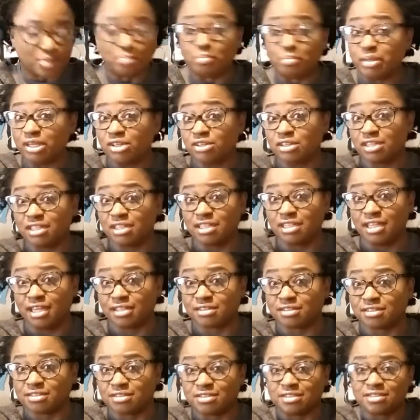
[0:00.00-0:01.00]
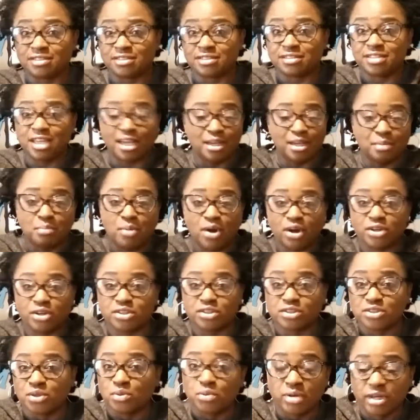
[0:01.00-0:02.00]
bill collectors
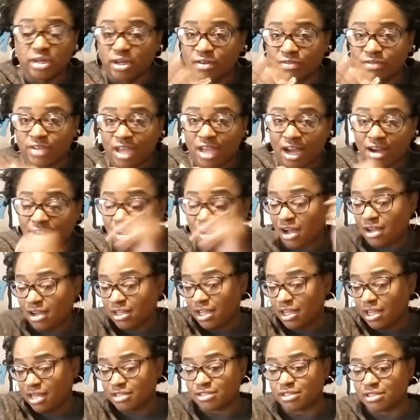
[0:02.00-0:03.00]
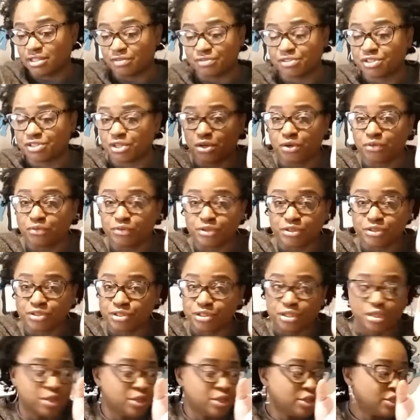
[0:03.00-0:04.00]
telemarketers or whatever y'all call yourself service
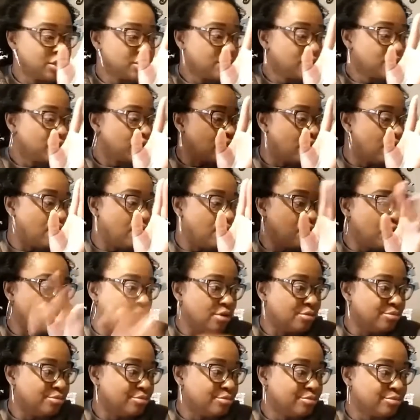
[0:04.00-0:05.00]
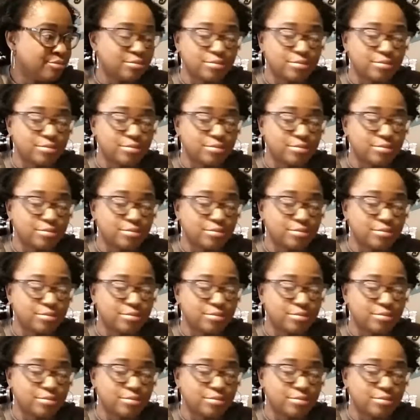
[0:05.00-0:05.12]
um